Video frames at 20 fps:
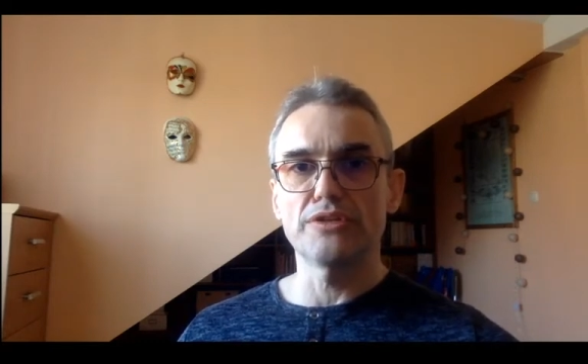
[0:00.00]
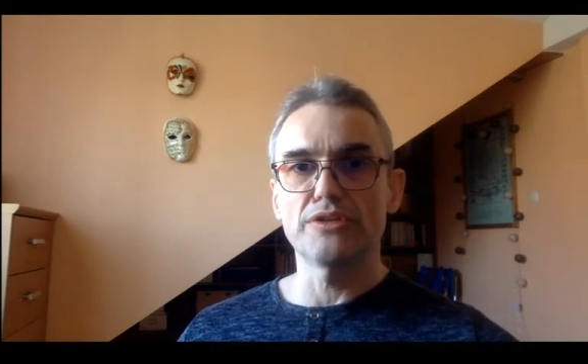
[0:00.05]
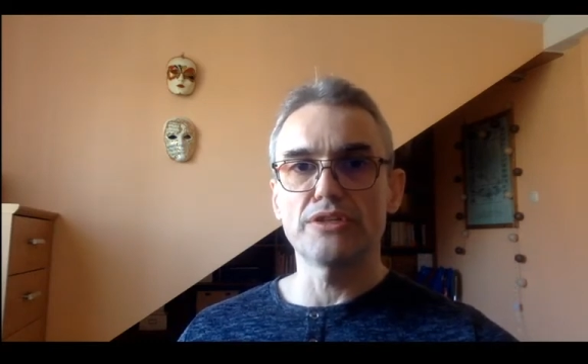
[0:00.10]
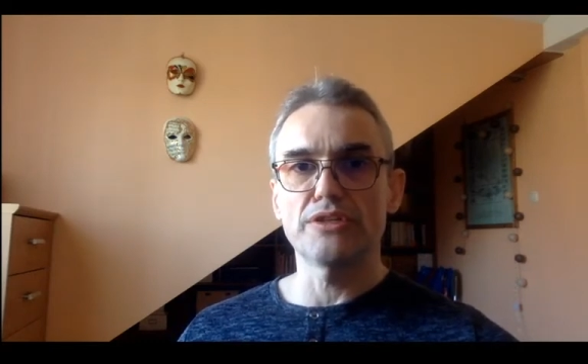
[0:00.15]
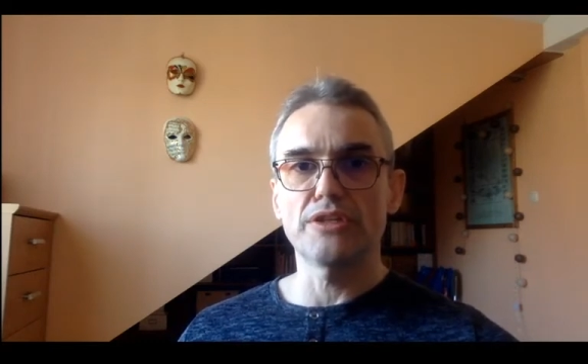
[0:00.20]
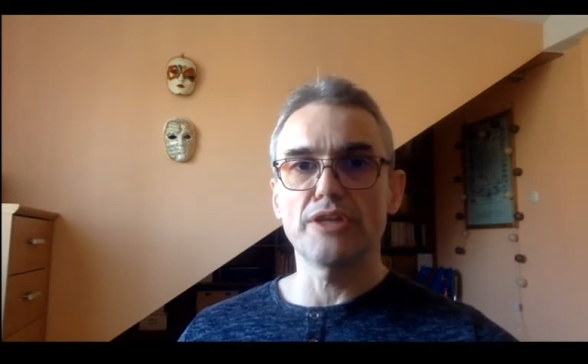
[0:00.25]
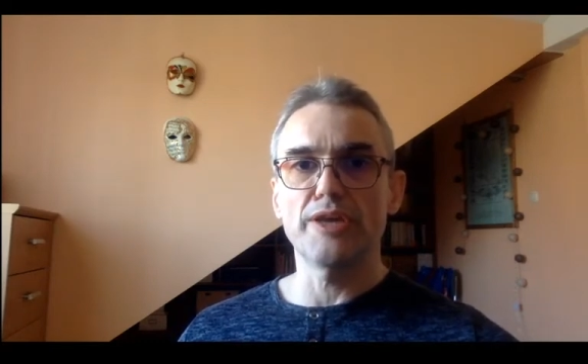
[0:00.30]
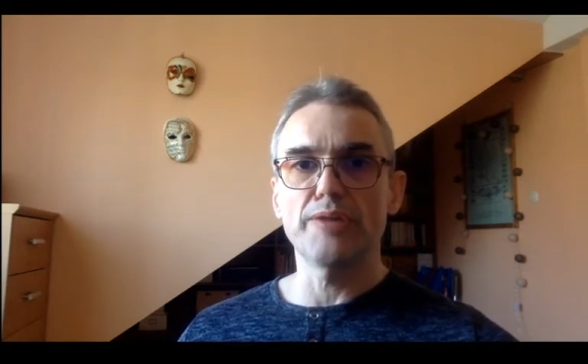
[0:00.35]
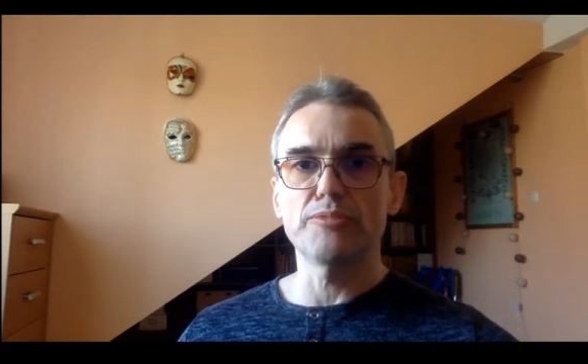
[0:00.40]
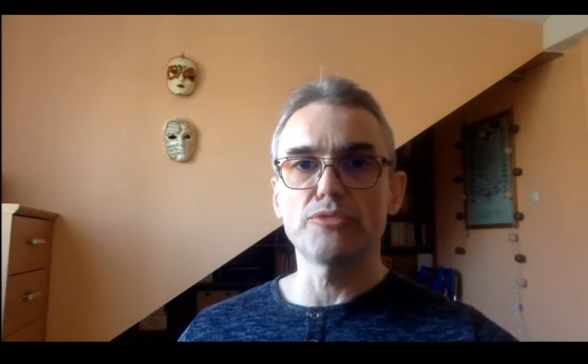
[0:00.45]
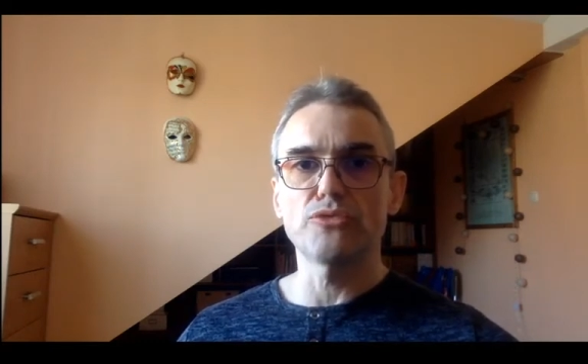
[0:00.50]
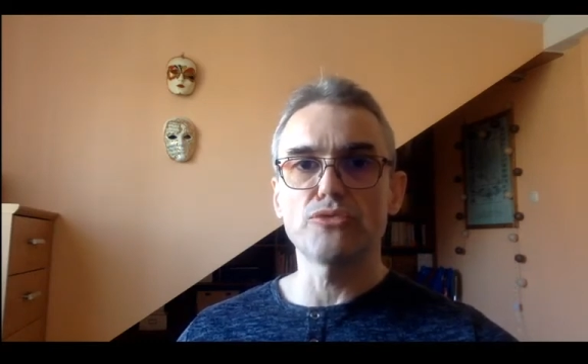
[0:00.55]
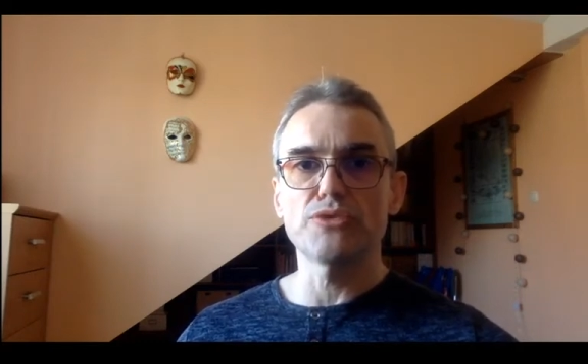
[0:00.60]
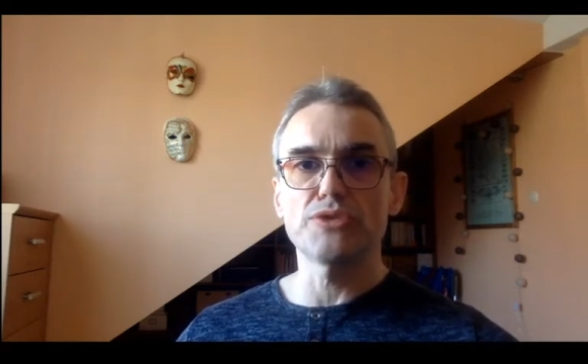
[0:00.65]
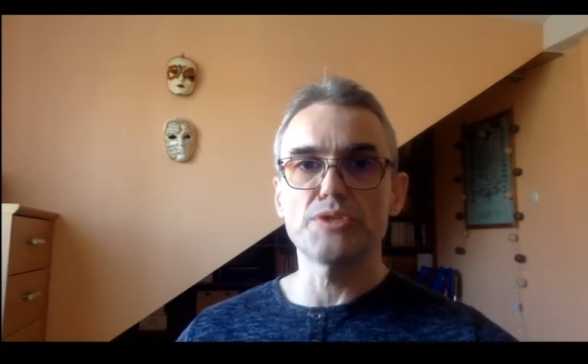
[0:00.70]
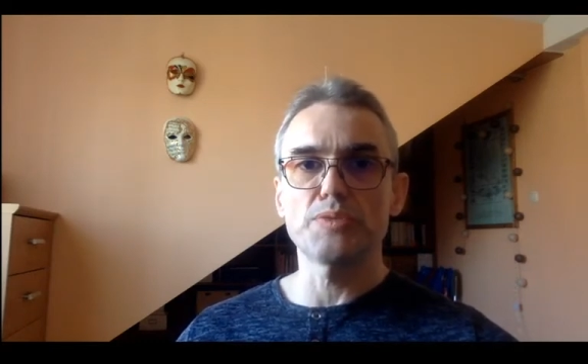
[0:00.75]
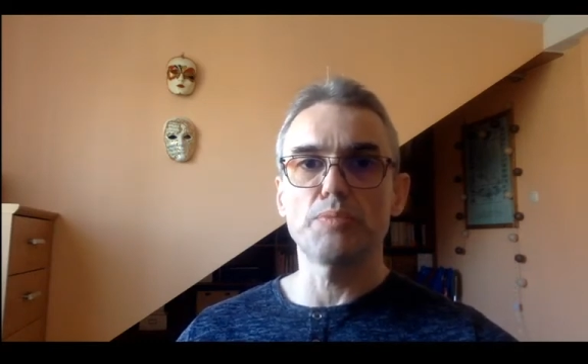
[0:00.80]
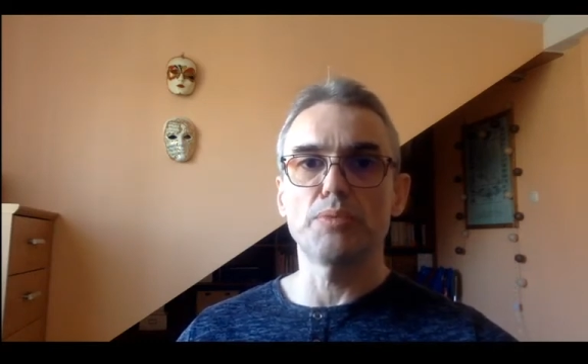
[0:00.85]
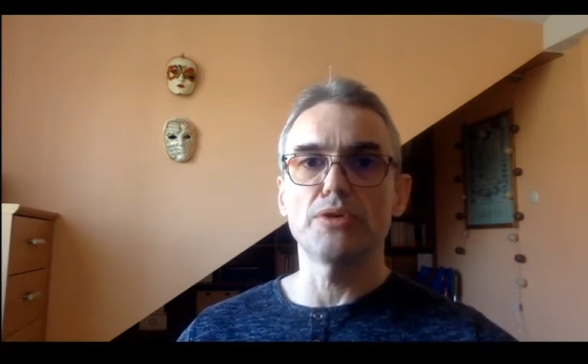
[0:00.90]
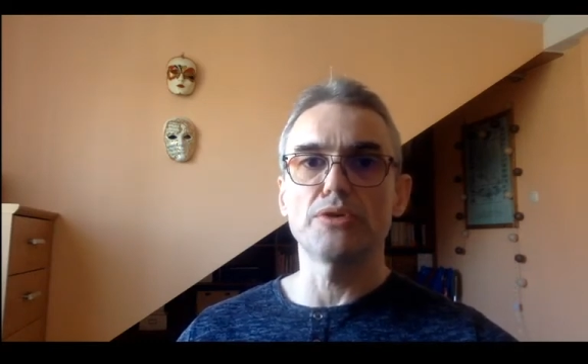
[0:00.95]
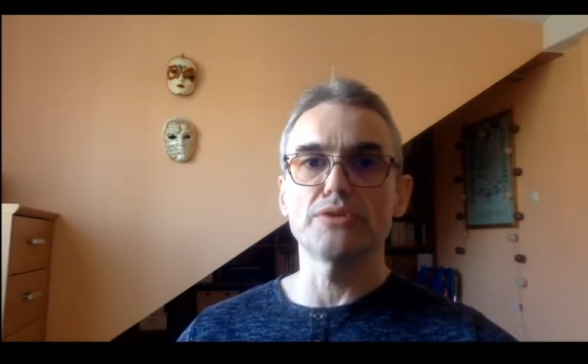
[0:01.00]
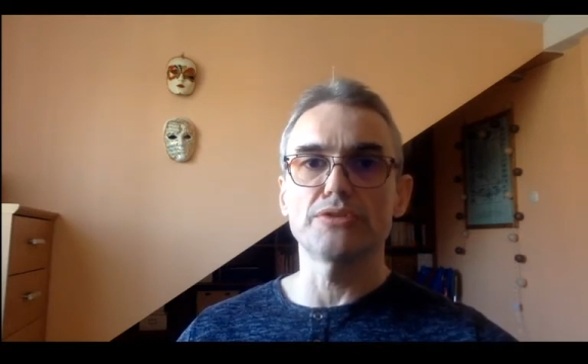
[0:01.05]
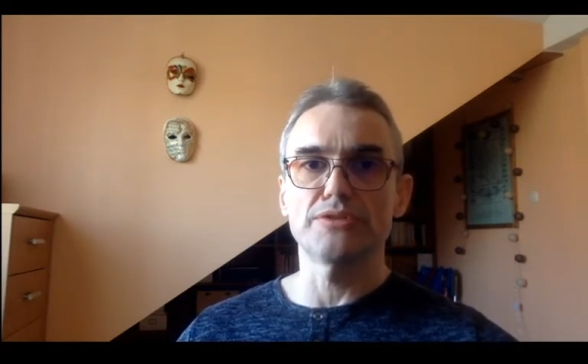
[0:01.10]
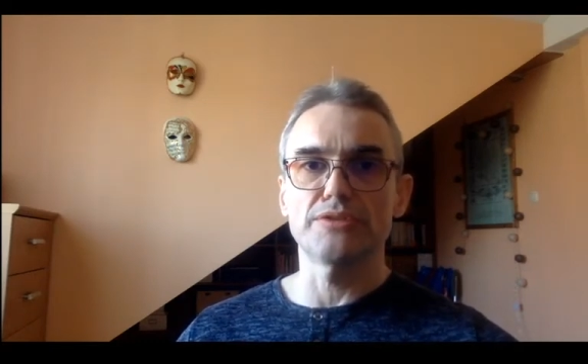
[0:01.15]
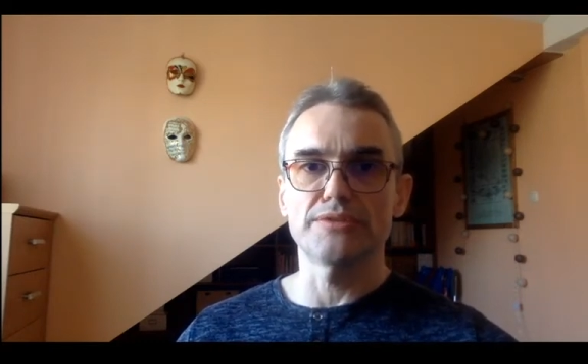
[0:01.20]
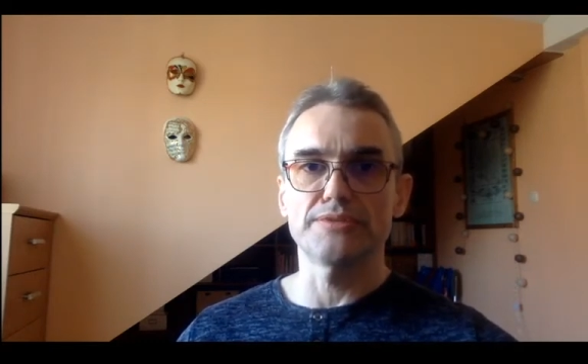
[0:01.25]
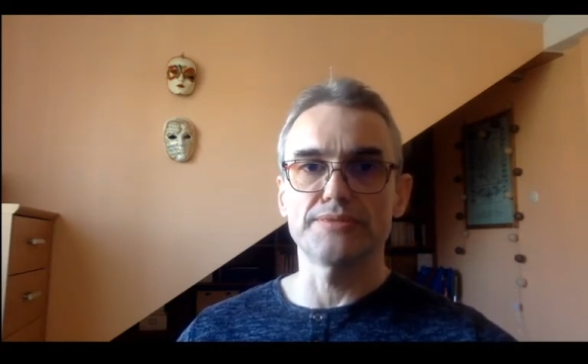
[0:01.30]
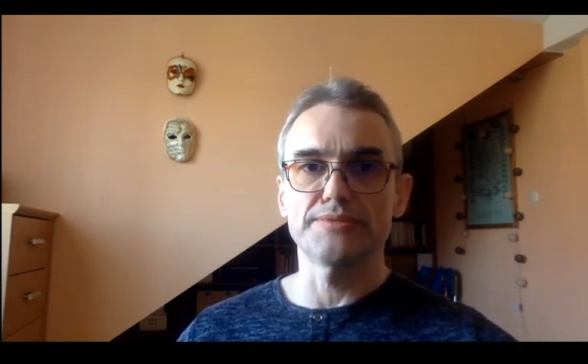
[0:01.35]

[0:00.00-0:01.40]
the time to respond.